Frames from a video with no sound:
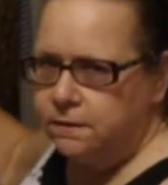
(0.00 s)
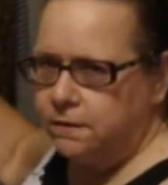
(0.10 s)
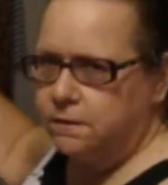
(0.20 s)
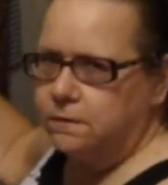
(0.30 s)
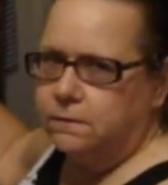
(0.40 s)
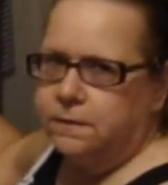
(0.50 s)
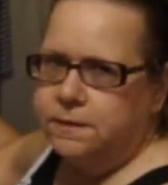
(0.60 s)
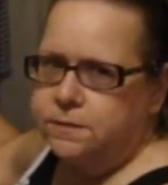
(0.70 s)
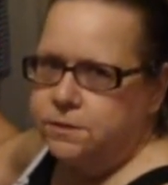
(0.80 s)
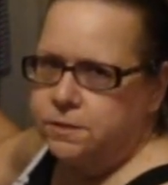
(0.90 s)
You know,
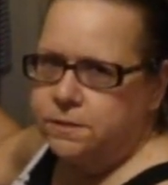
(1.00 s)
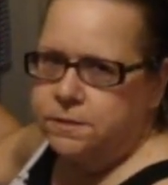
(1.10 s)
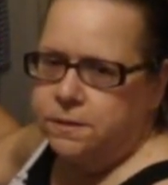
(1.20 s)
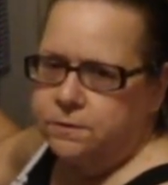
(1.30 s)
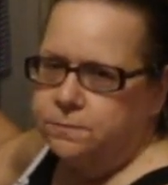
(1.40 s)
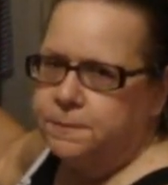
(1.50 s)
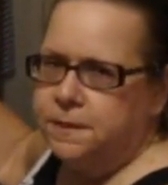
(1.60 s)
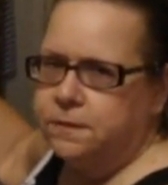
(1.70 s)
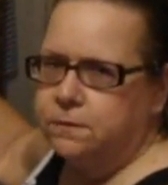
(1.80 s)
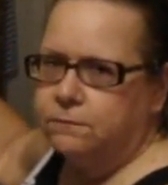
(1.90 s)
it's just there's a
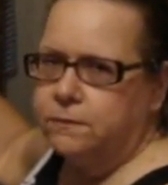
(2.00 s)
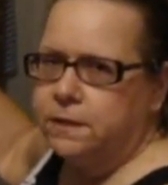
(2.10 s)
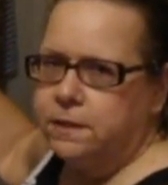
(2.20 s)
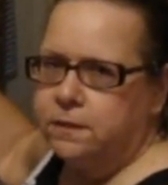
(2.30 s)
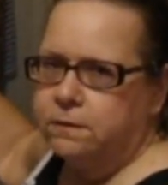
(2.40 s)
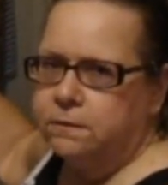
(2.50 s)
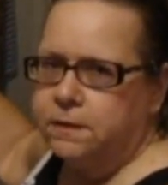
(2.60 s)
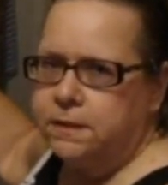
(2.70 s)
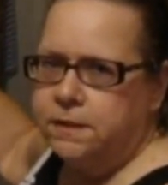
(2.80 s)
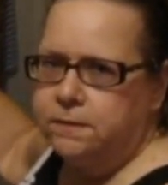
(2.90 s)
piece over here
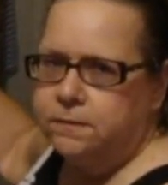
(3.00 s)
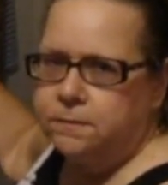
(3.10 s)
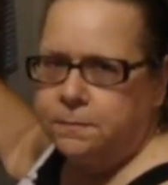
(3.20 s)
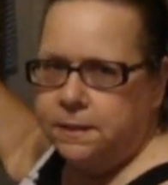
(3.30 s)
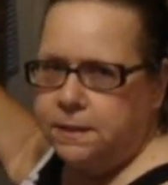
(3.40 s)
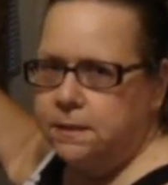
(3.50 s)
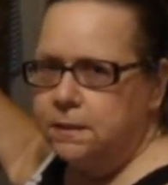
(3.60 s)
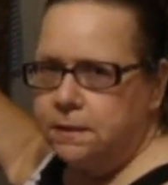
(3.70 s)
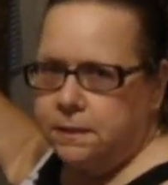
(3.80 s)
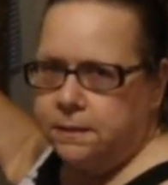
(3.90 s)
that needs to be
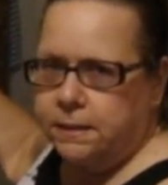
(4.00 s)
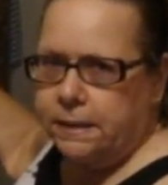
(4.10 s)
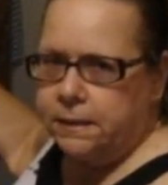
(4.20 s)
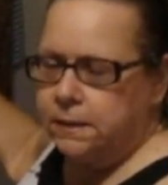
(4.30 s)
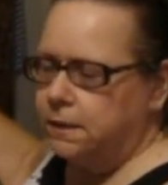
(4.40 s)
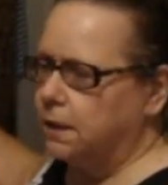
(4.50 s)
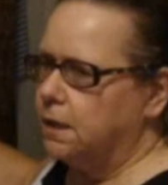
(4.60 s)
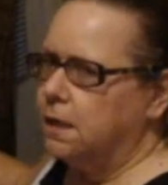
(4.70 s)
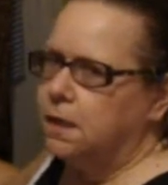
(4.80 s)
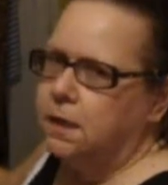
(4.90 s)
tightened
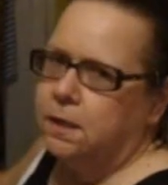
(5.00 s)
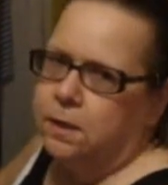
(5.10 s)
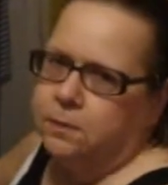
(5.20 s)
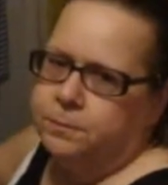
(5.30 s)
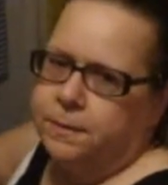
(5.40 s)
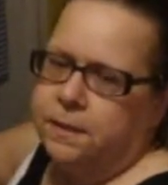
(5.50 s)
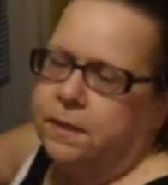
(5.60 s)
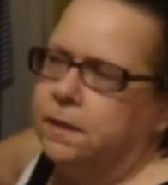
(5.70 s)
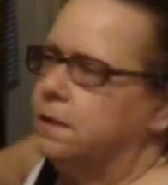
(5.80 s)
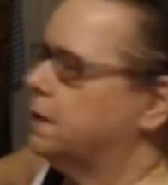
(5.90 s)
up,
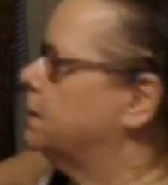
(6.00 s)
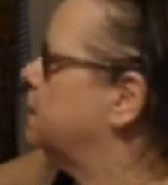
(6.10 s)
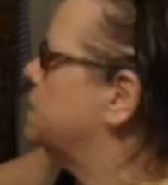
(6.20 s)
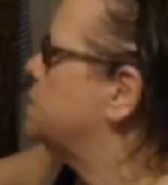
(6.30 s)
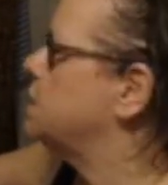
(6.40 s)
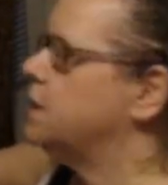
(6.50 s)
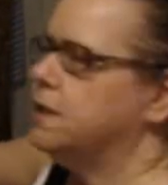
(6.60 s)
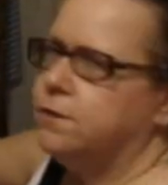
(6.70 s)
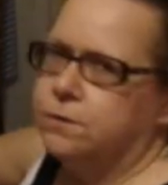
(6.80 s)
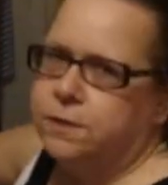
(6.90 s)
and I think she
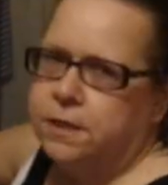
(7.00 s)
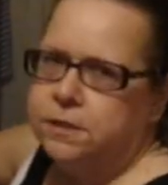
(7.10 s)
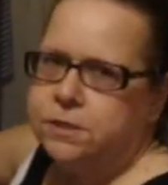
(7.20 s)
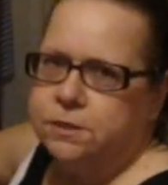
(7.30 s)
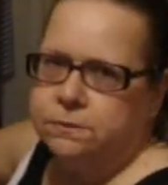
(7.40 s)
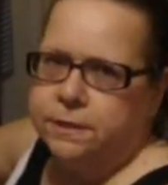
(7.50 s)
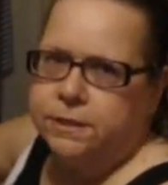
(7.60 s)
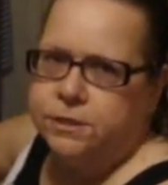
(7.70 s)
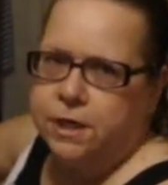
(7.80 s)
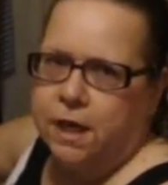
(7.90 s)
needs her tension
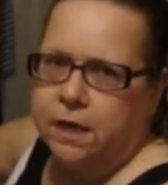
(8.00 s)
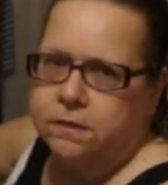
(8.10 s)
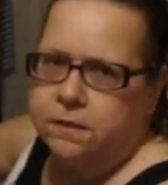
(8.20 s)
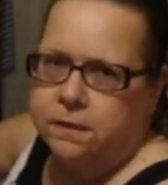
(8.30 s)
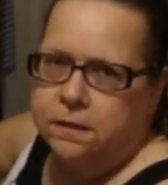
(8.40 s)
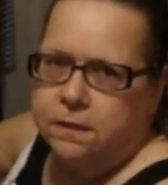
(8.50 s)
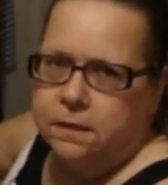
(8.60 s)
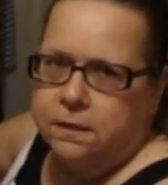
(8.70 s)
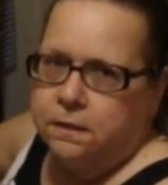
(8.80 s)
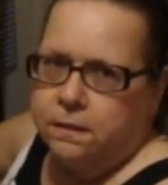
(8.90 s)
rechecked
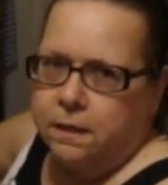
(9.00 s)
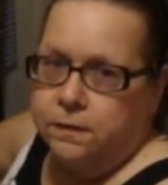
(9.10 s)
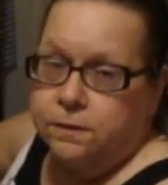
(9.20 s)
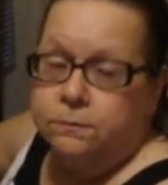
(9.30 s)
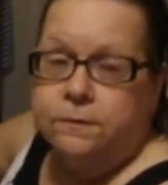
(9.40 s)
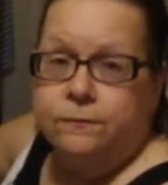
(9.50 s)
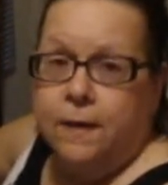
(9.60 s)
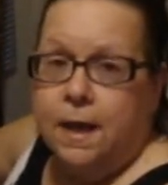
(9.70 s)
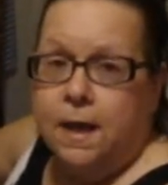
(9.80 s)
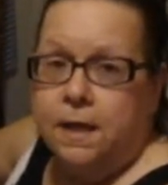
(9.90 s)
because it was
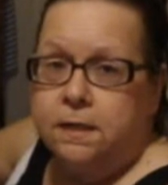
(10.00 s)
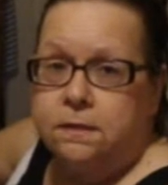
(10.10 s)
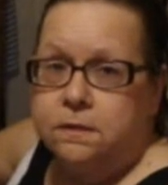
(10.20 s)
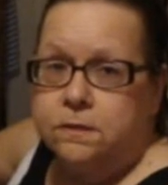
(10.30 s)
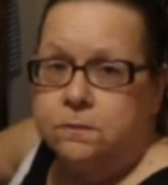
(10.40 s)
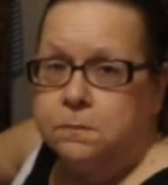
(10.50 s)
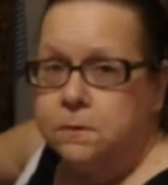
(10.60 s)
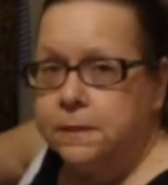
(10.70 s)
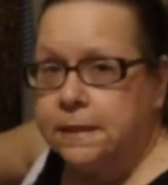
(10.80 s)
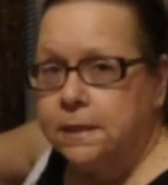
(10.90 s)
fine this
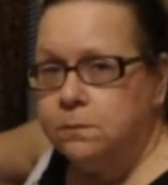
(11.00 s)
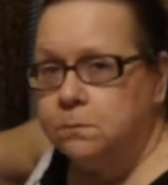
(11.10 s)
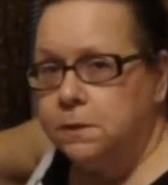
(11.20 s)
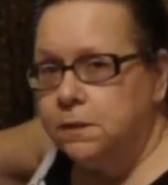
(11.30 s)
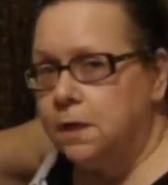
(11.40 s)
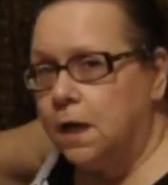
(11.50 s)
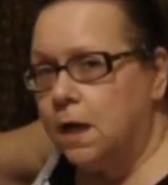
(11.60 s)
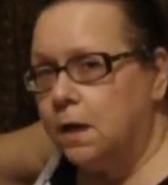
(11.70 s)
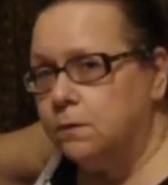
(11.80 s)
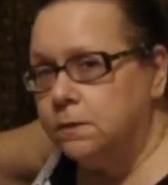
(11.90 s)
morning, but
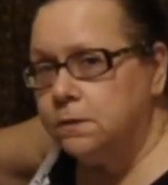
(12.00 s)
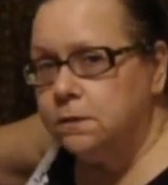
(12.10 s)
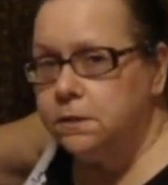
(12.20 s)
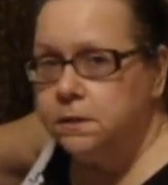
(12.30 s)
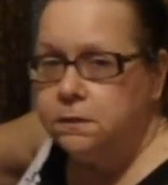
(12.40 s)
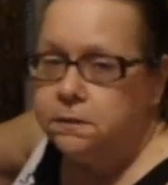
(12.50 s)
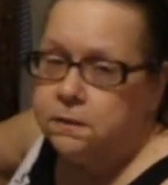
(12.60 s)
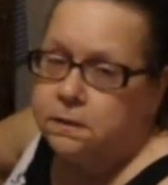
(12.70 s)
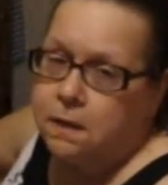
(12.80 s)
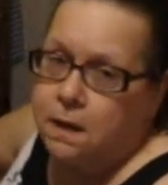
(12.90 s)
now it's a little
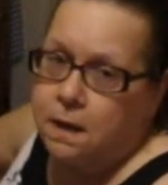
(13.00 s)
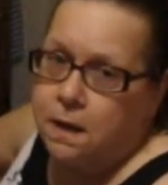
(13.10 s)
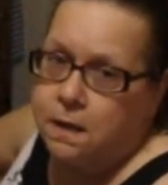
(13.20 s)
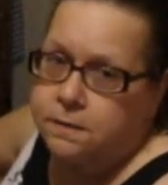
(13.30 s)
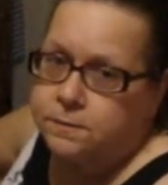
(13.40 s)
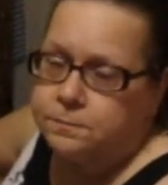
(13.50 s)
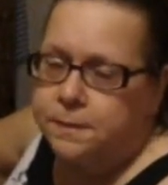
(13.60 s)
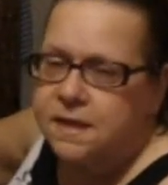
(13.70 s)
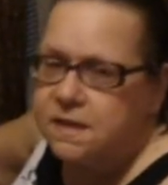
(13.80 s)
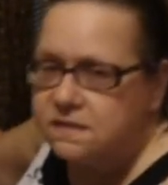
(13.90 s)
not.
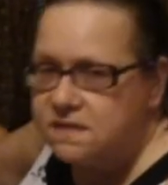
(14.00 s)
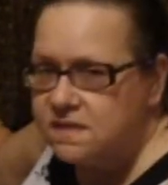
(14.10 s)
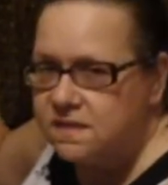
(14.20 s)
But